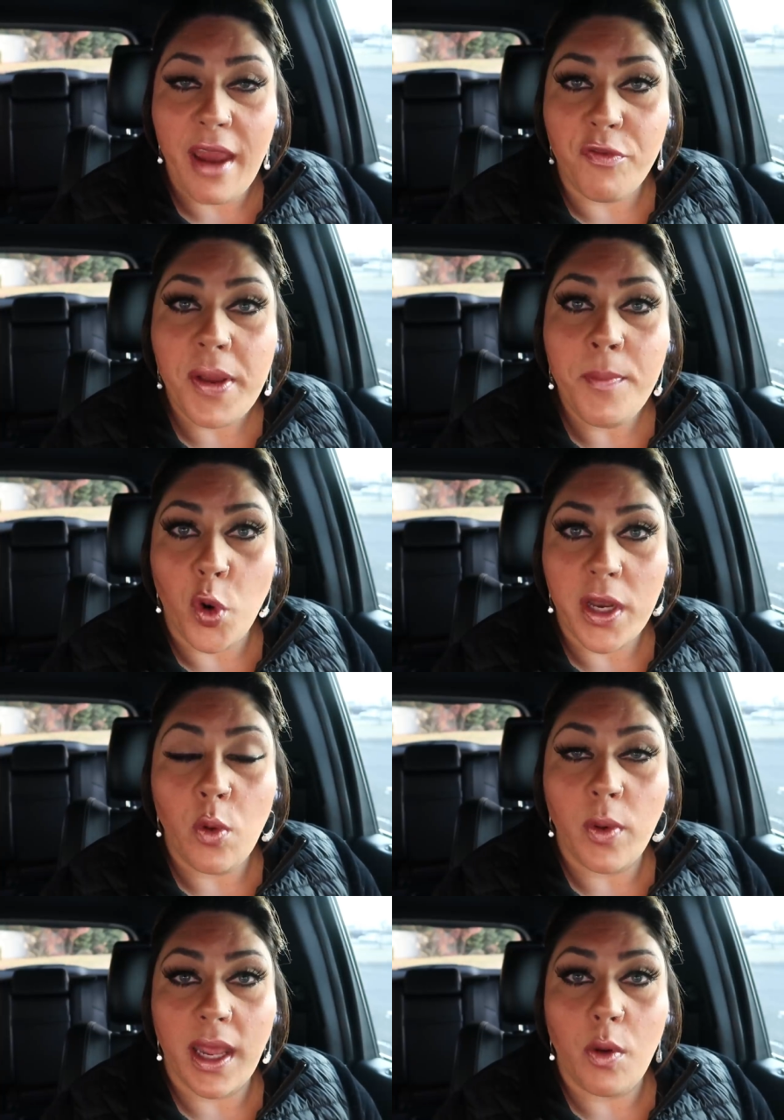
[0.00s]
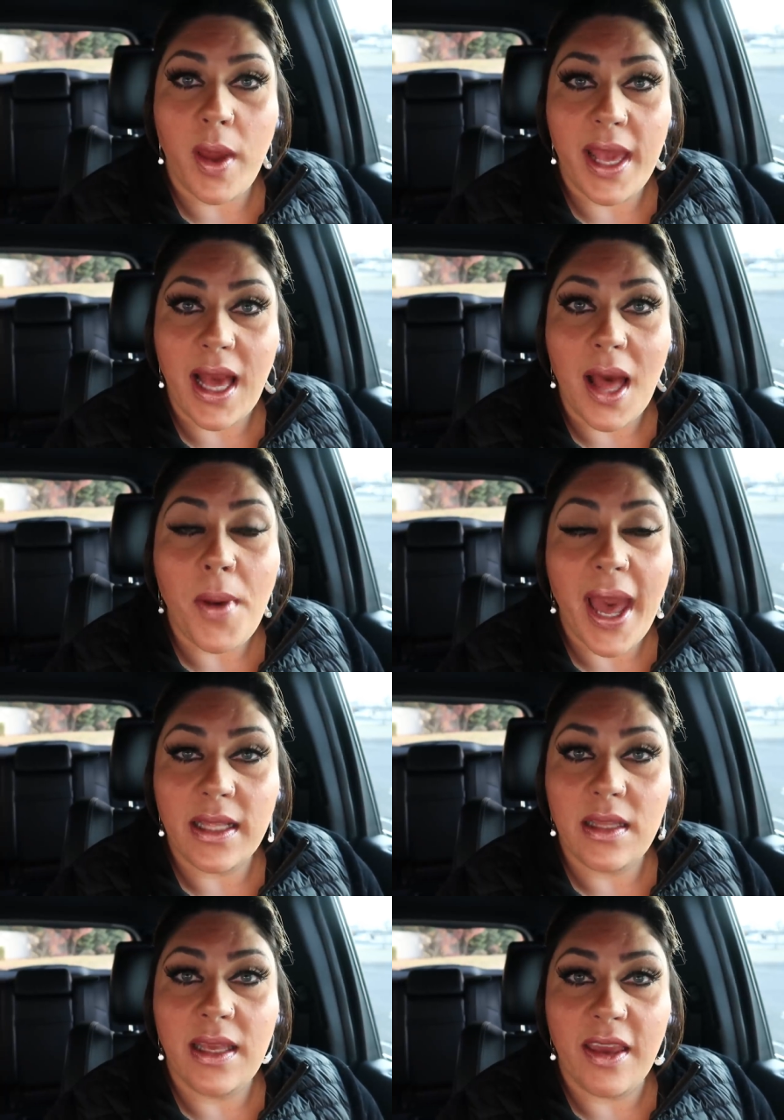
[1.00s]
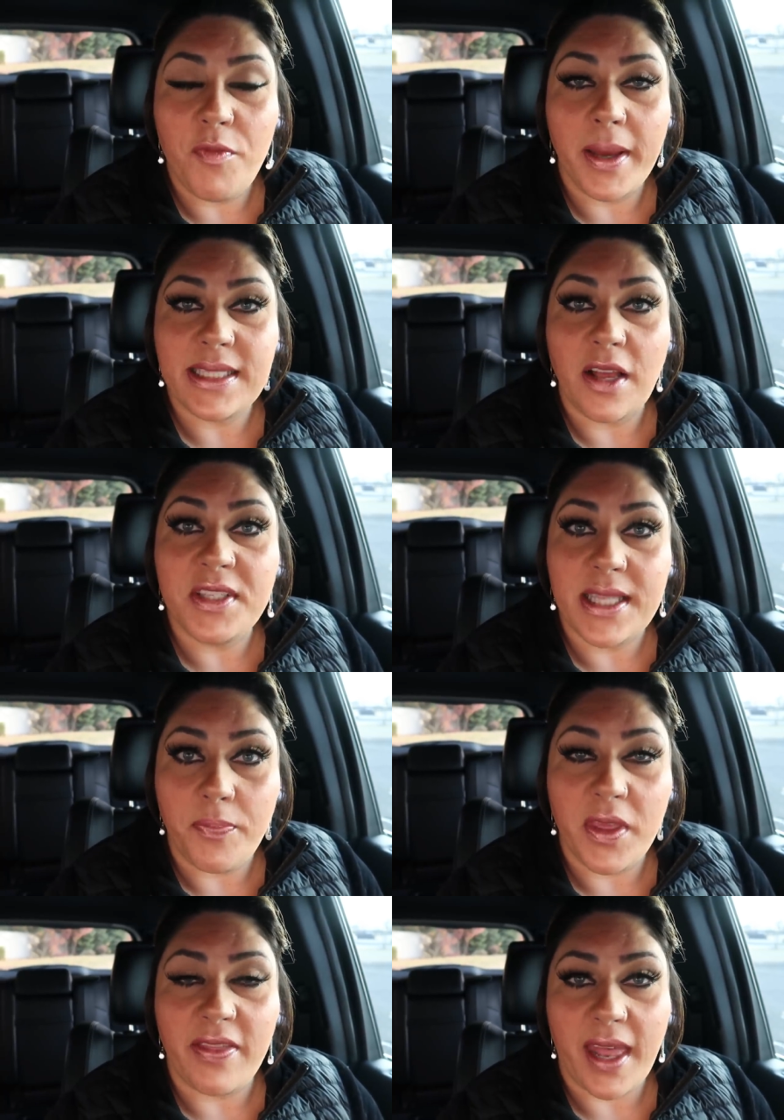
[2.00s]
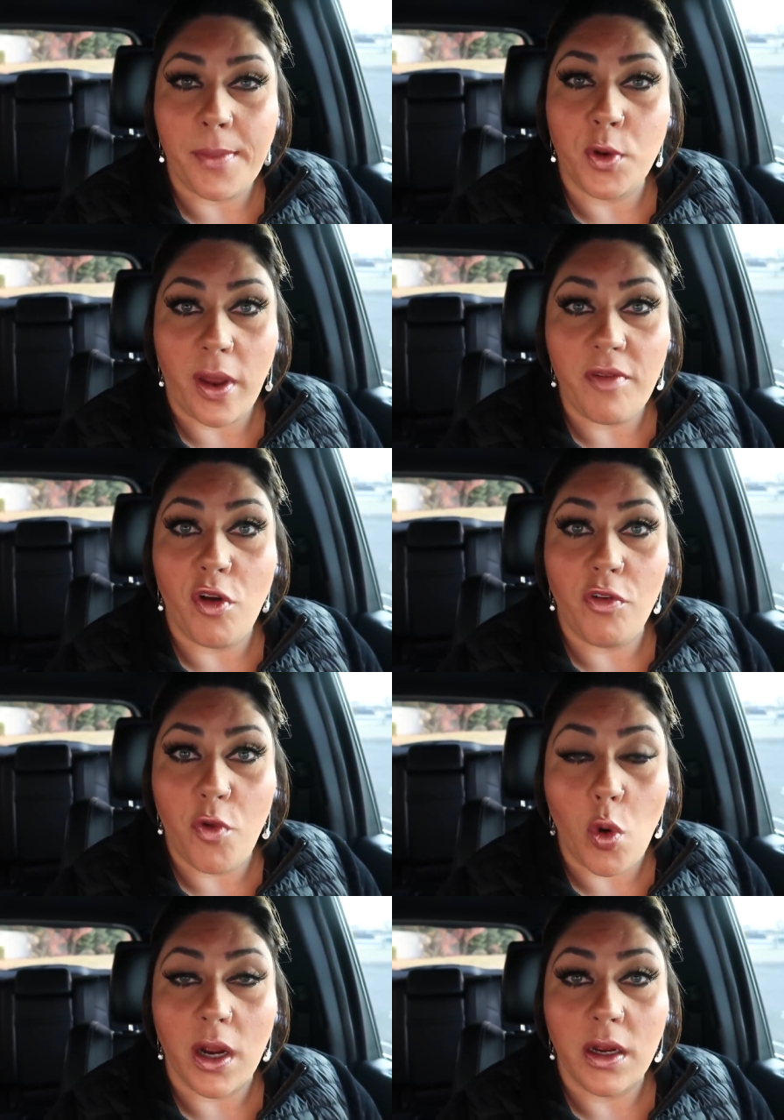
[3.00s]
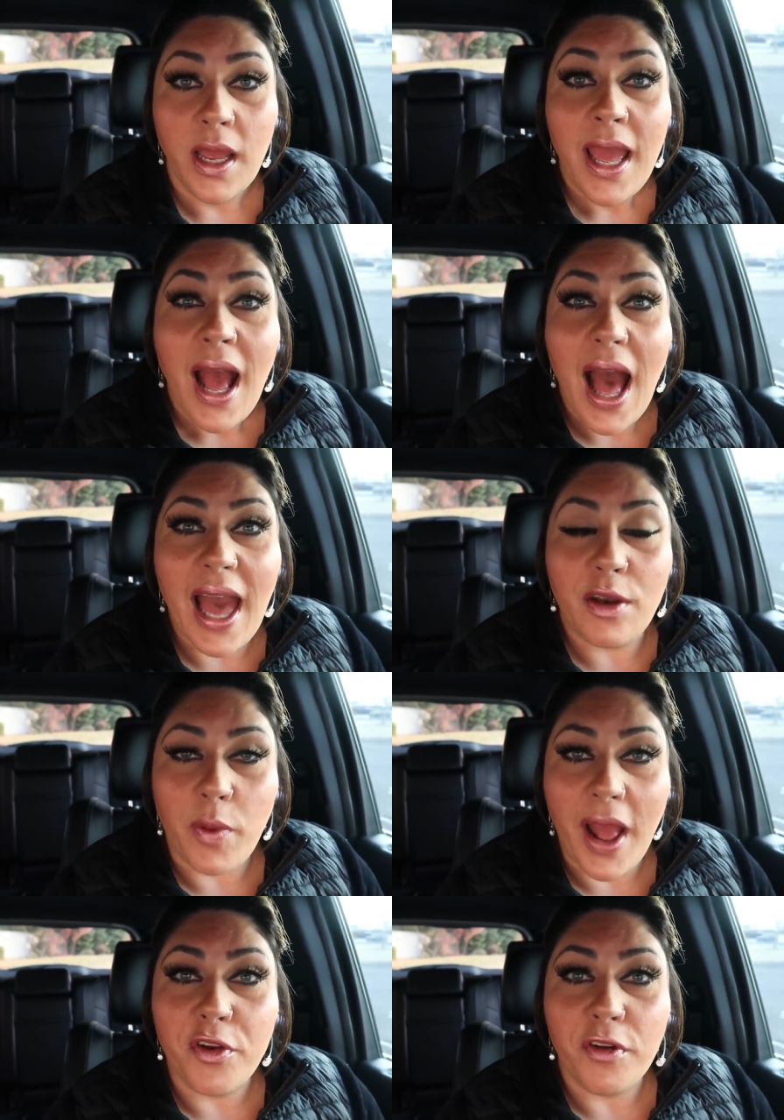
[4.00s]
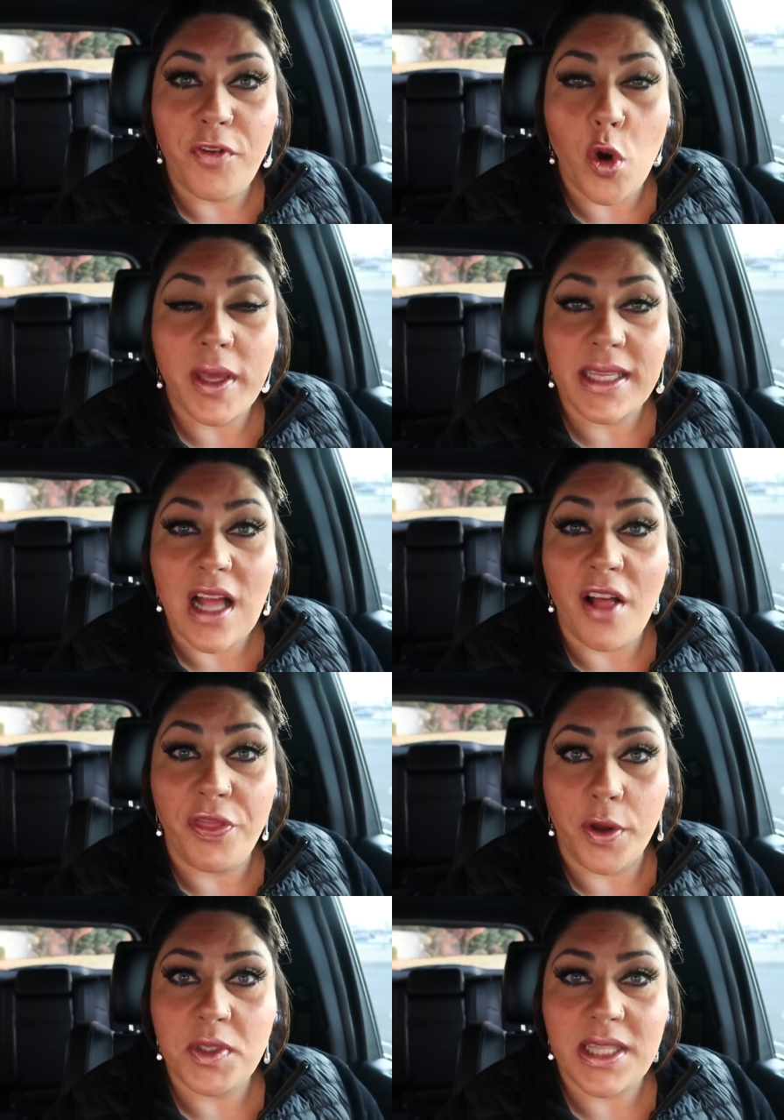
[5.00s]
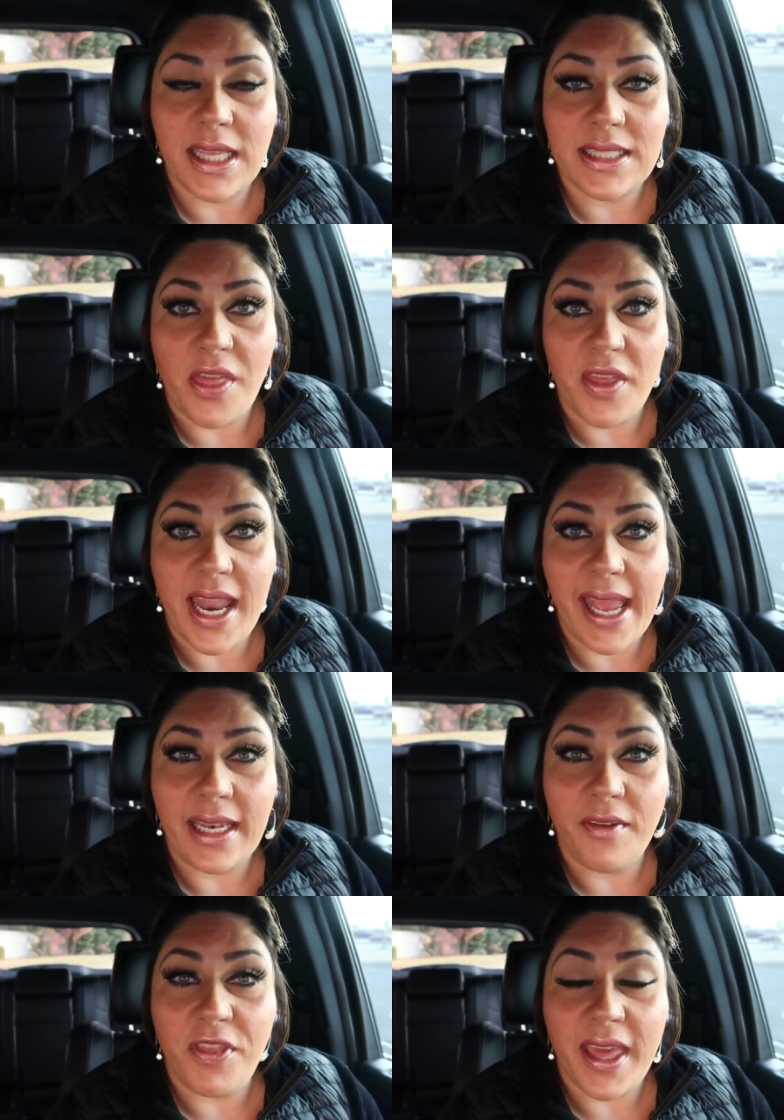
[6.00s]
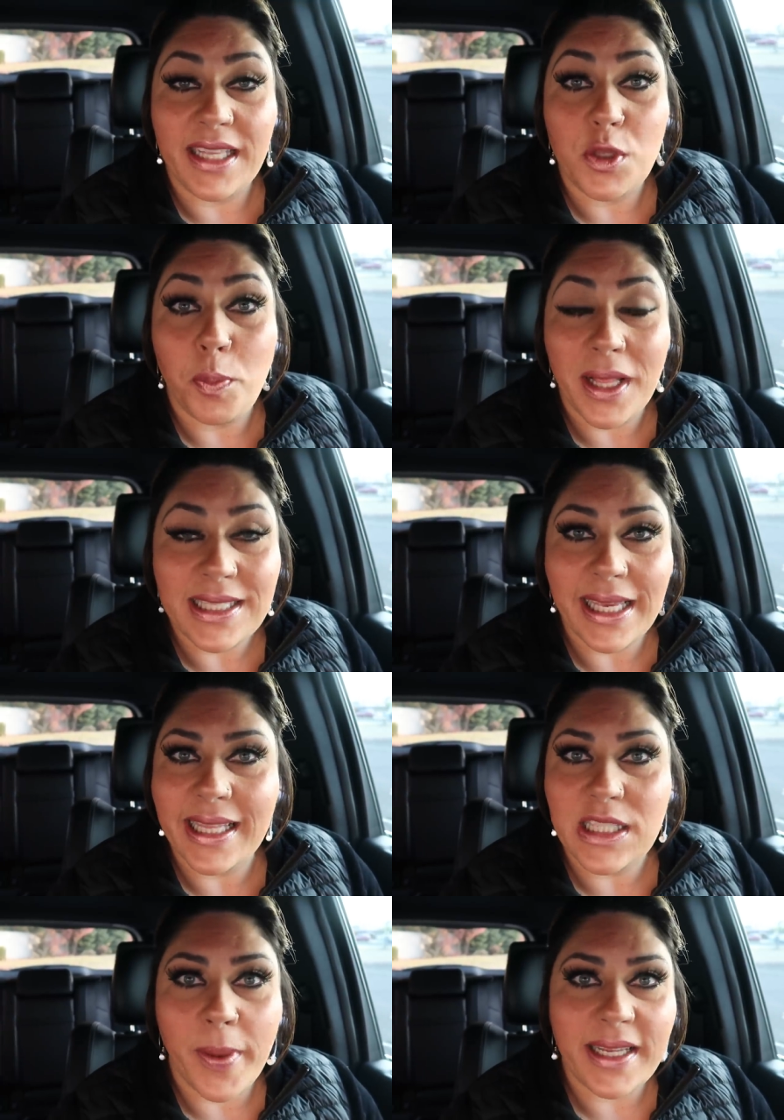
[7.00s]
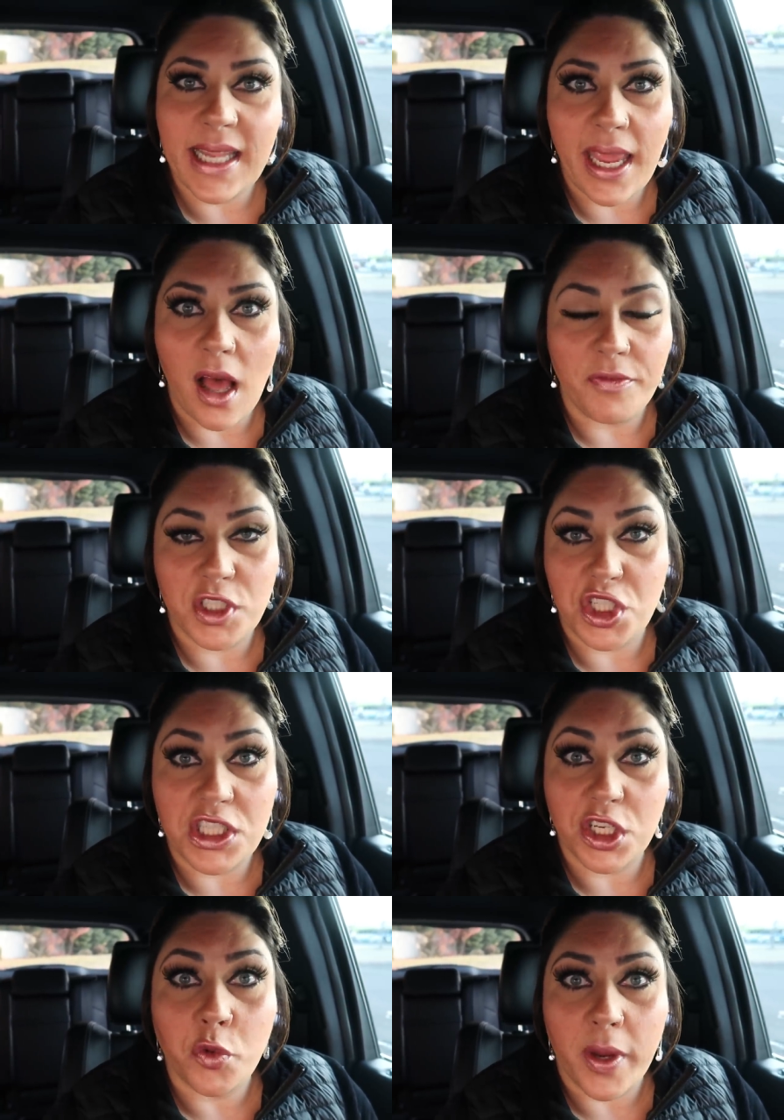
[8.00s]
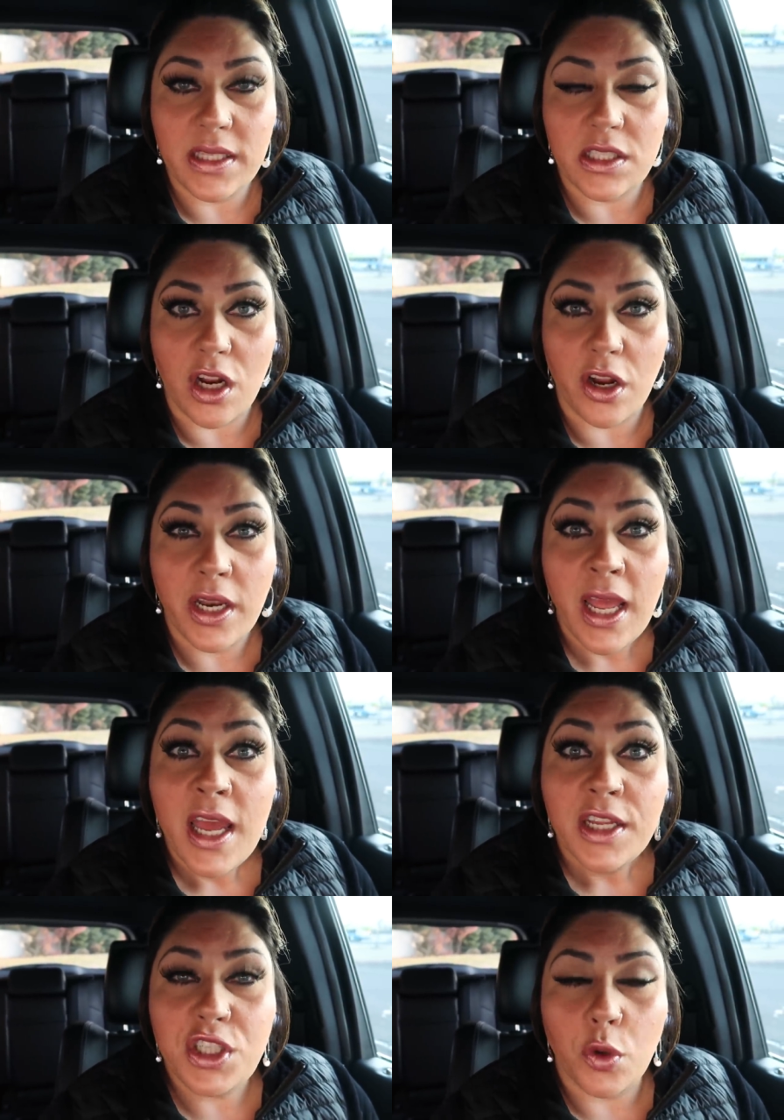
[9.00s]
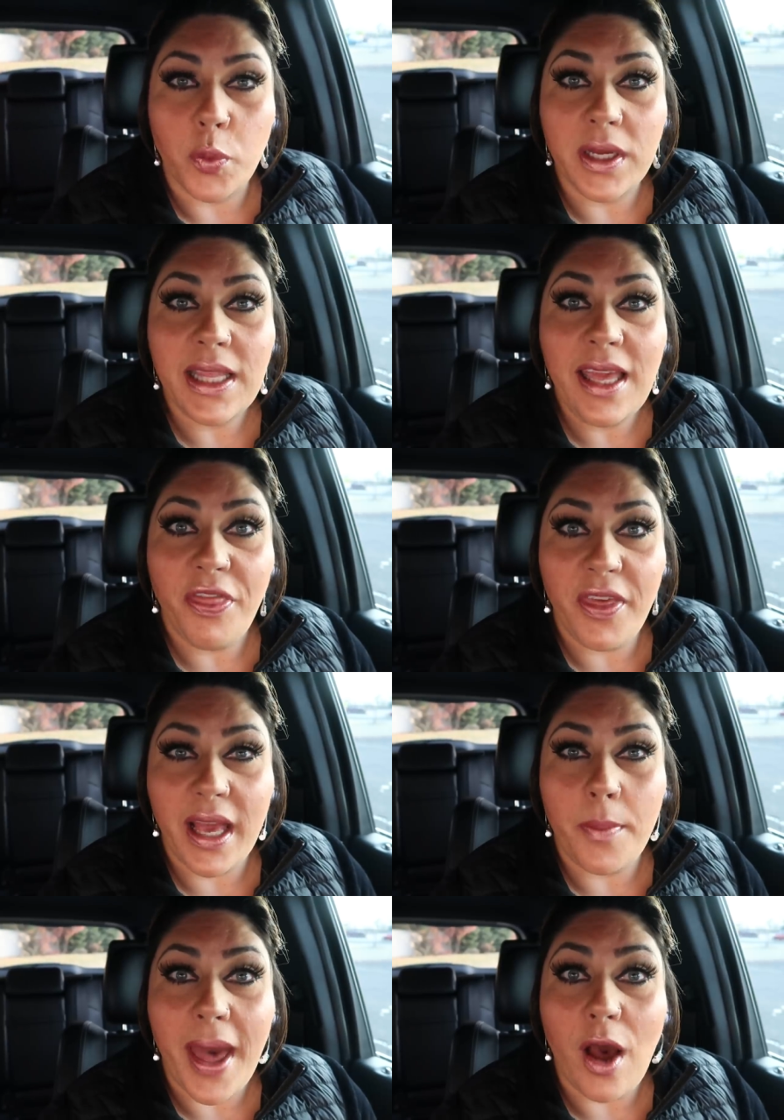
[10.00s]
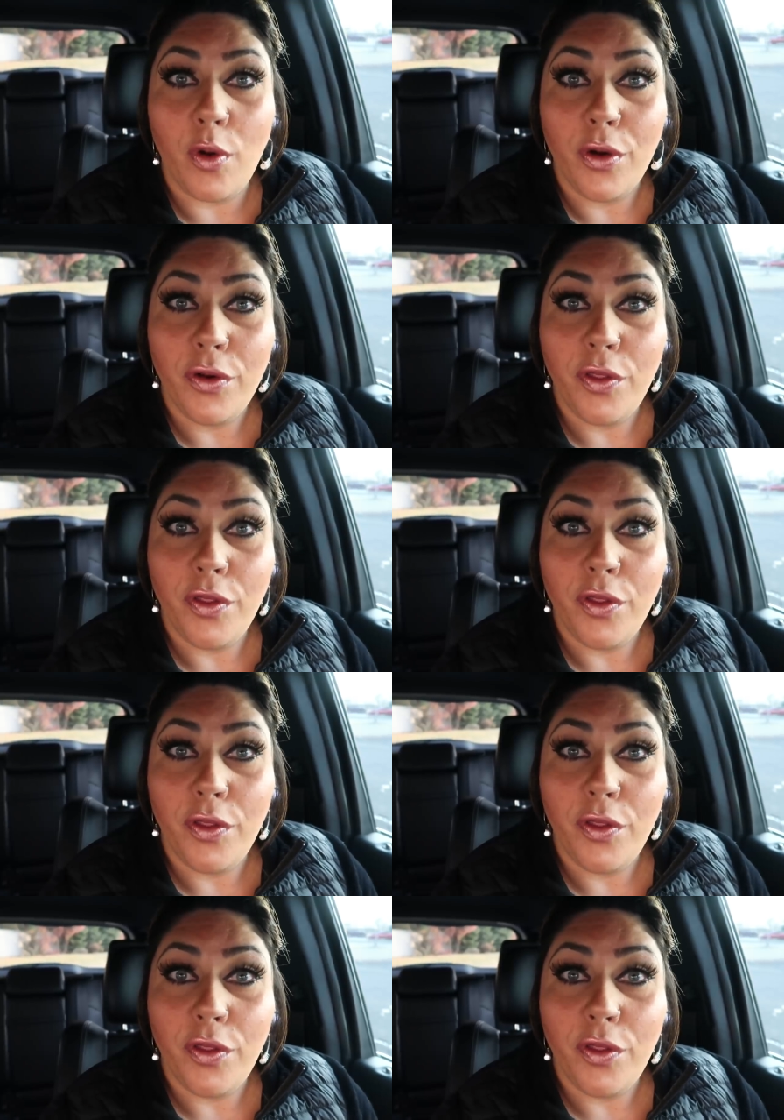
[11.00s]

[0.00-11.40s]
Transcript: Every morning when I wake up, I give myself something that I'm grateful for. I'd rather focus on those things than the negative things. Plus, it gets my day off to just a great start to really think about